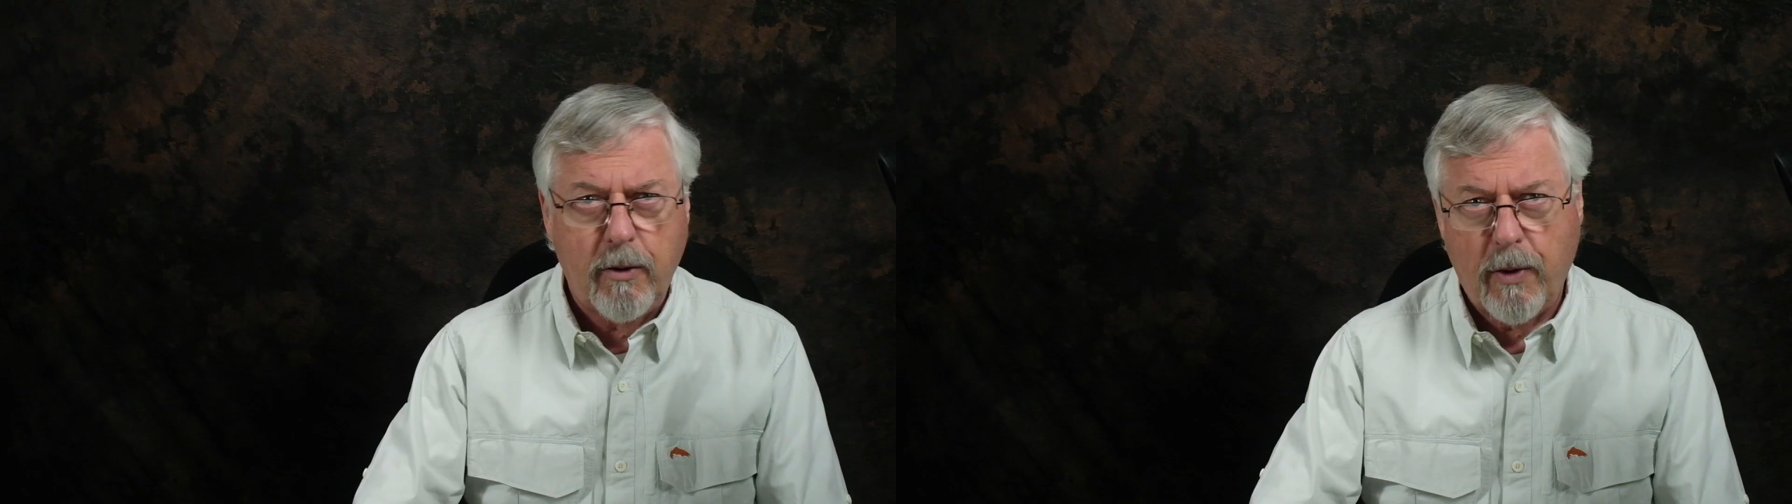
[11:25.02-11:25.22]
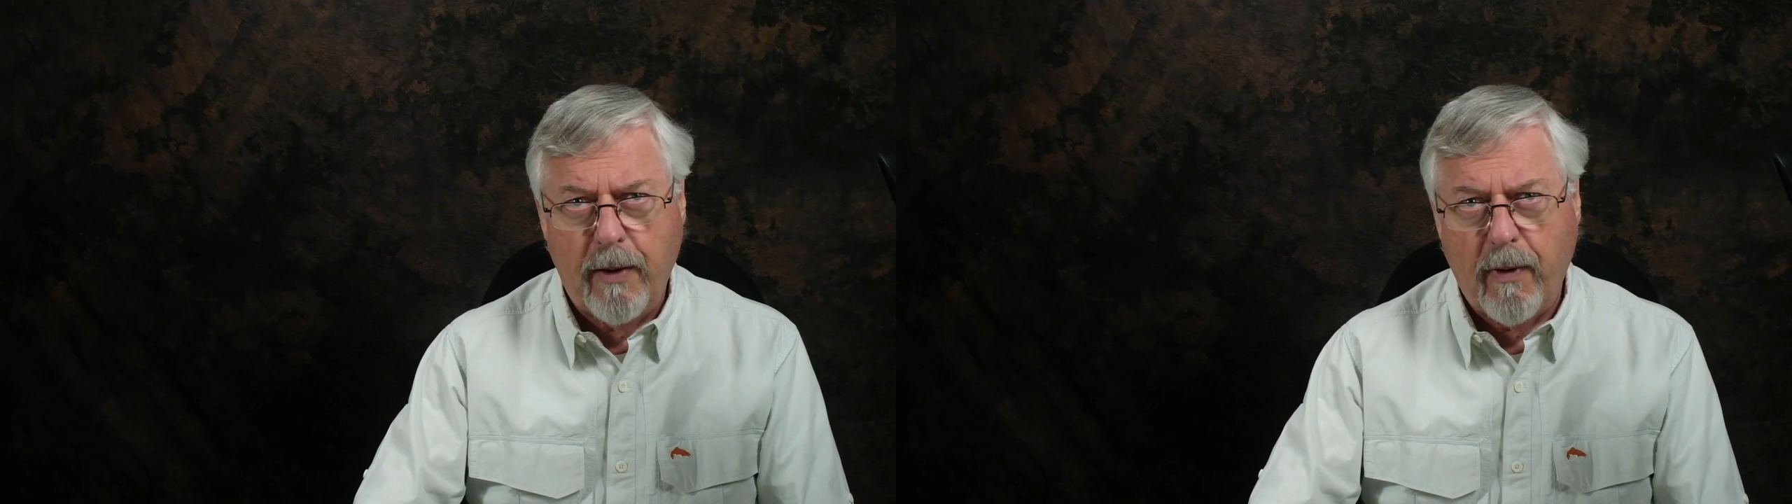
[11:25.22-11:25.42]

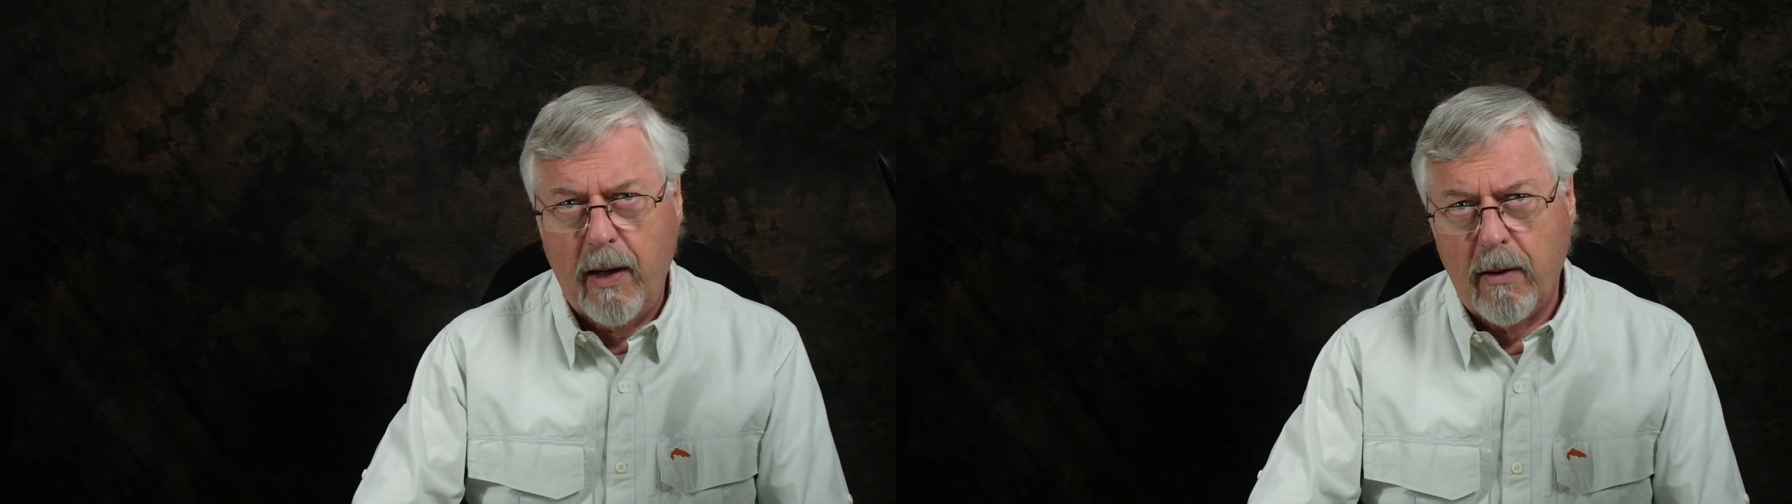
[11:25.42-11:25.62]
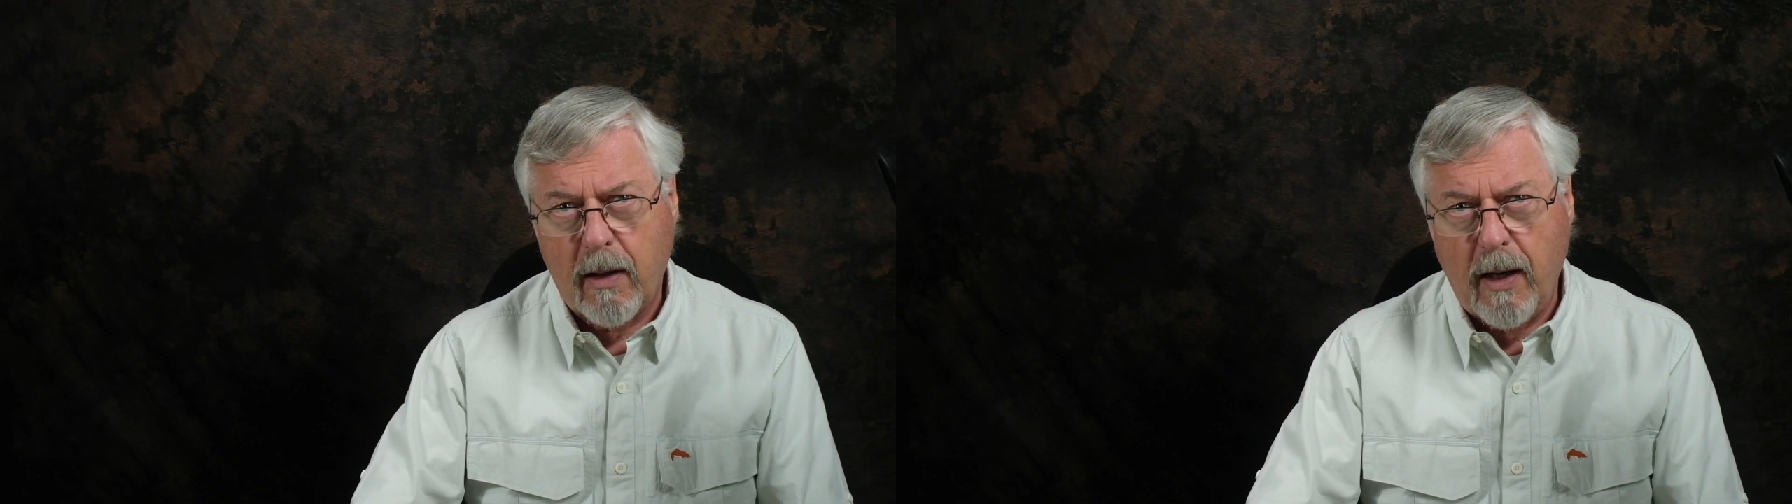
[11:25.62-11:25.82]
dry fly
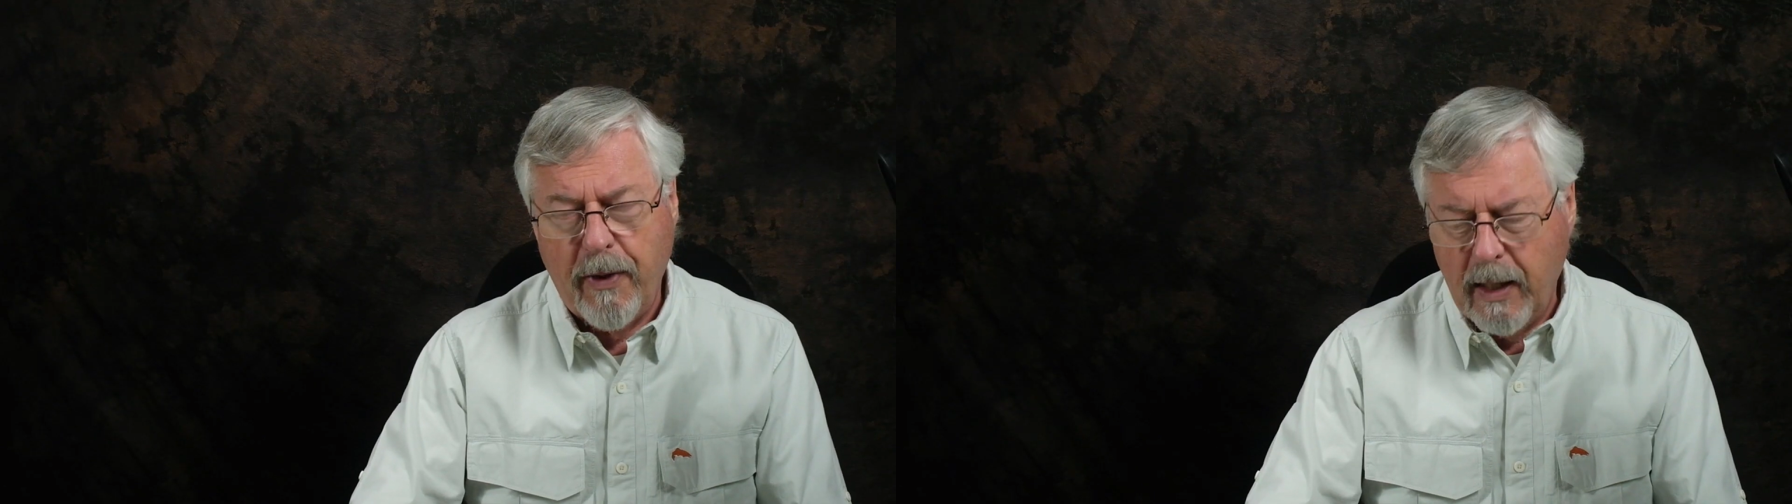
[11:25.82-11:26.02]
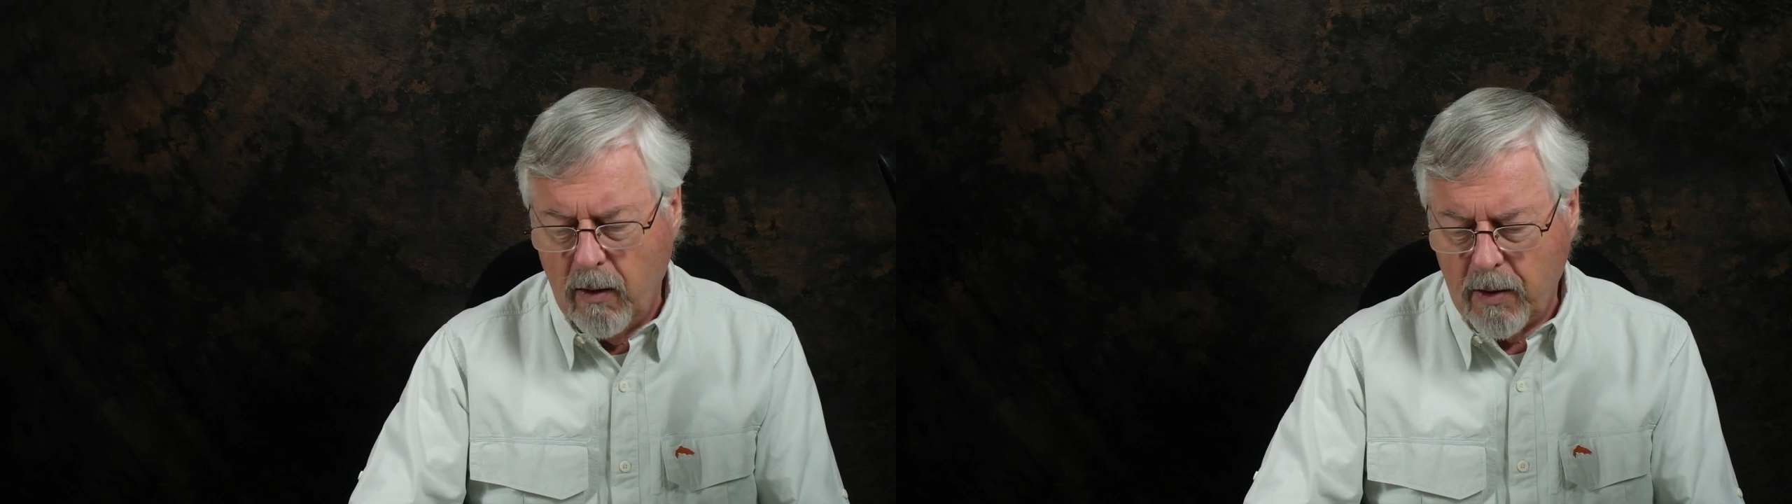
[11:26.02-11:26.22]
hook. I
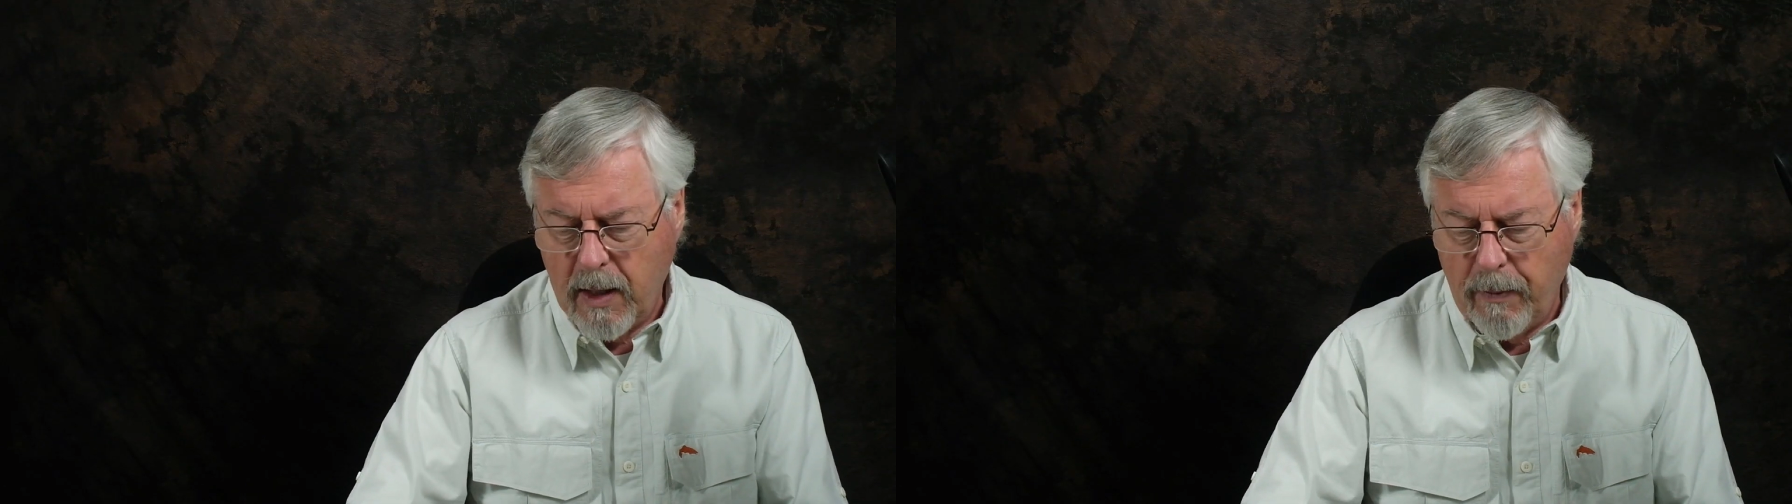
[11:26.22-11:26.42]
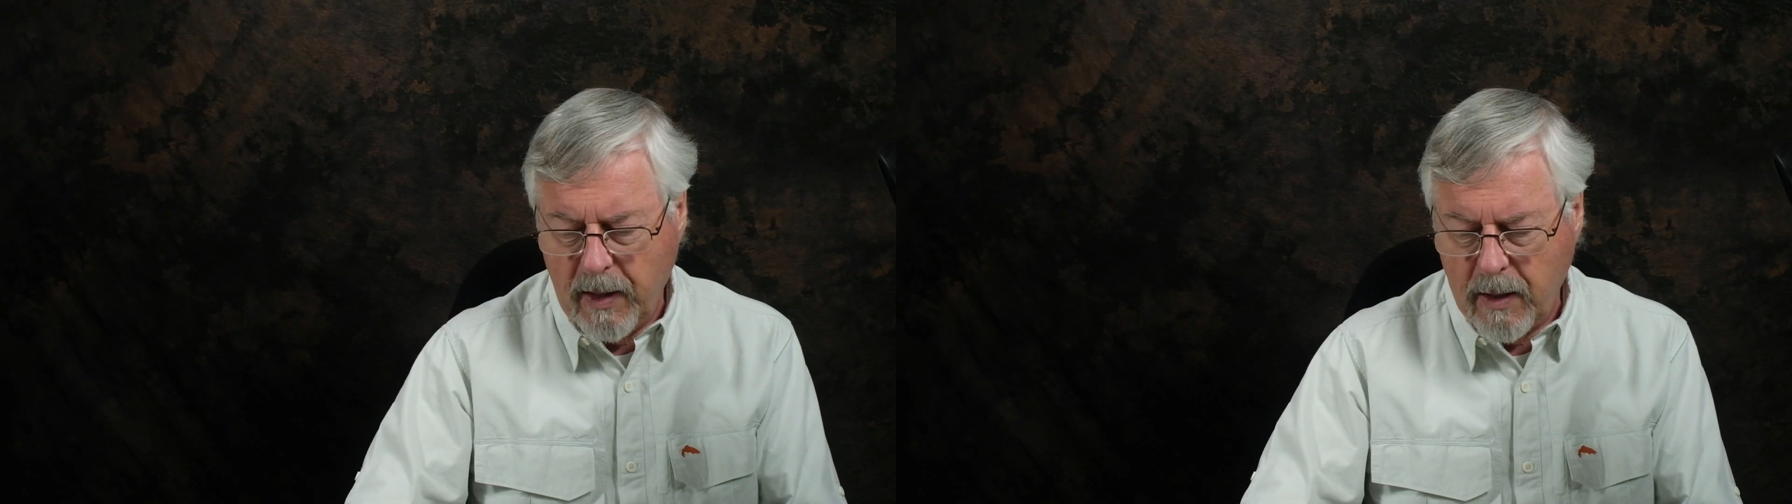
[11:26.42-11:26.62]
think it looks
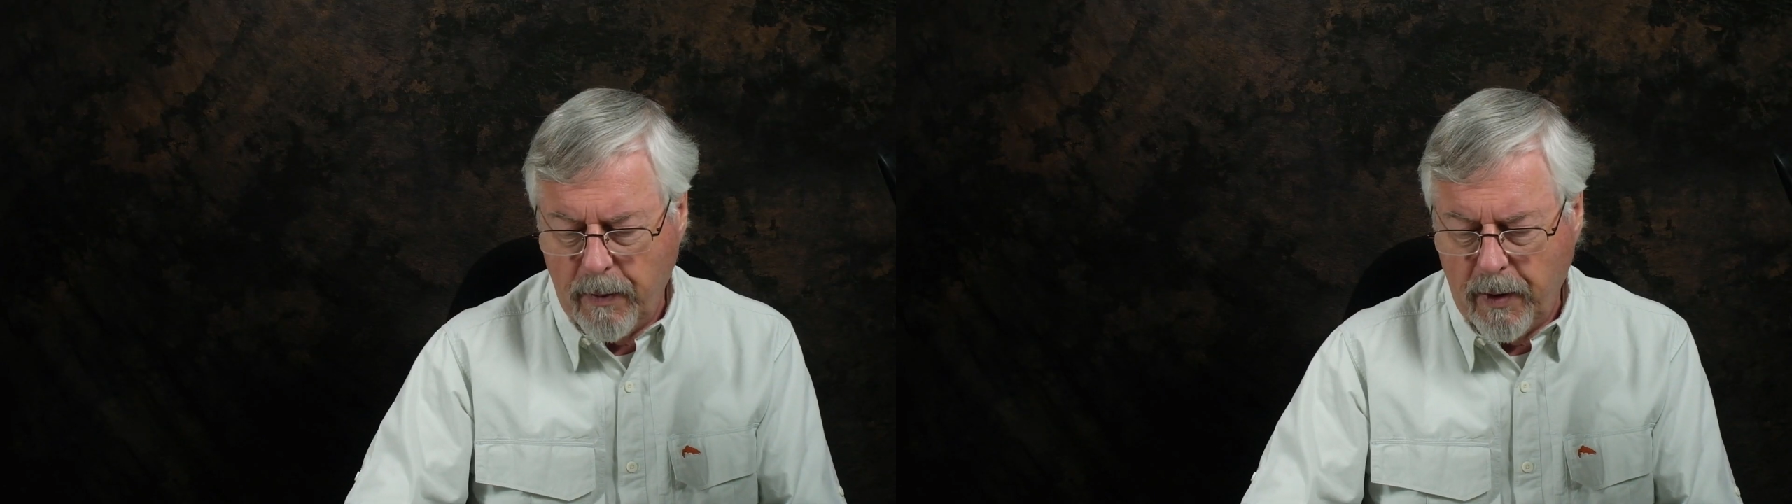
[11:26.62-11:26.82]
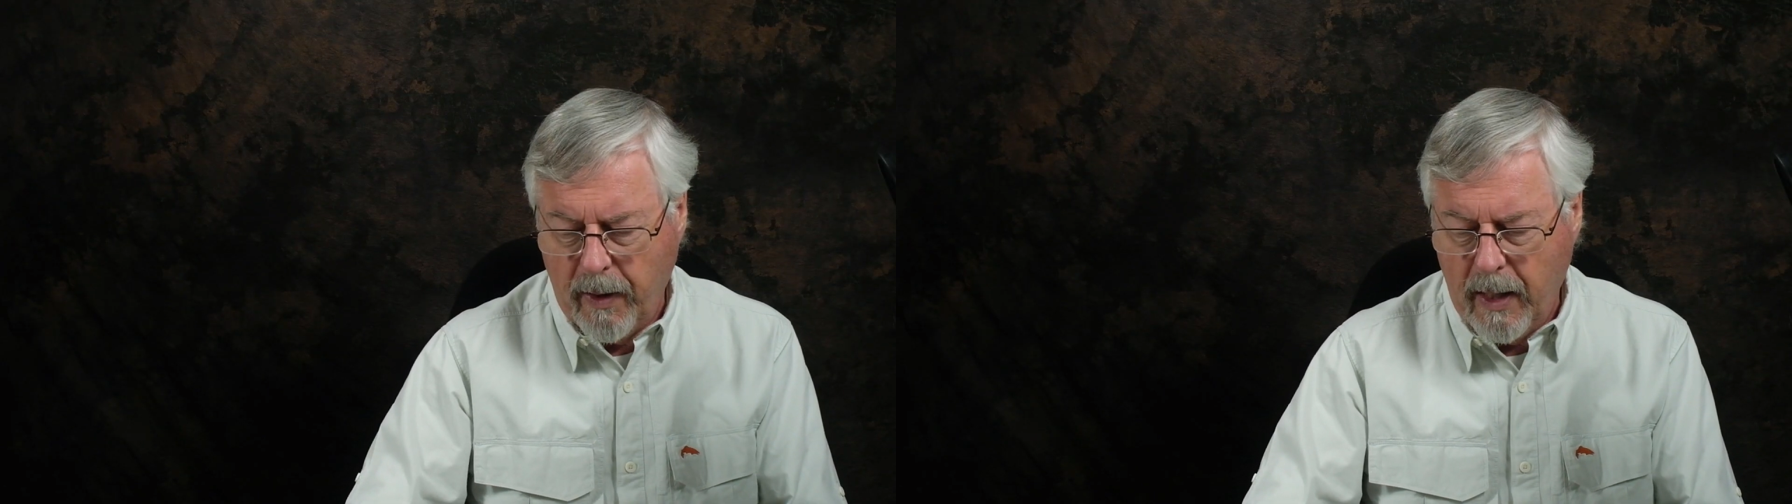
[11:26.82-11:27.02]
something
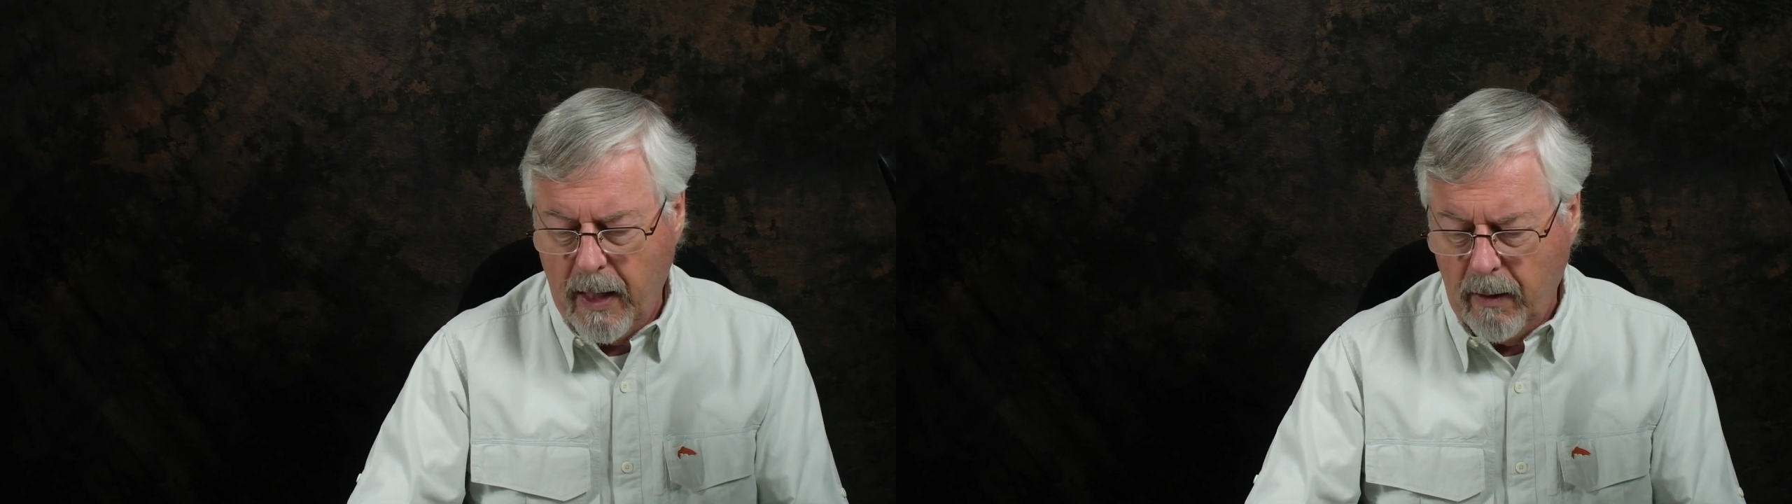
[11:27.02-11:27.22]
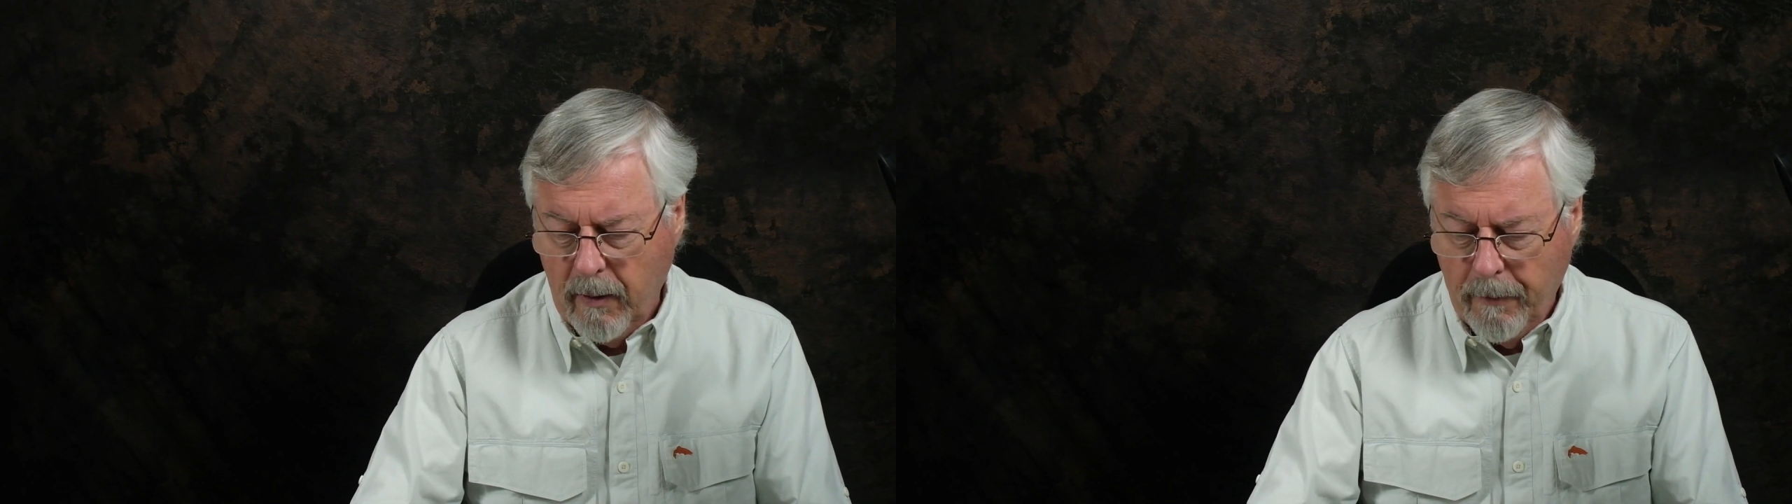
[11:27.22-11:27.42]
similar to that.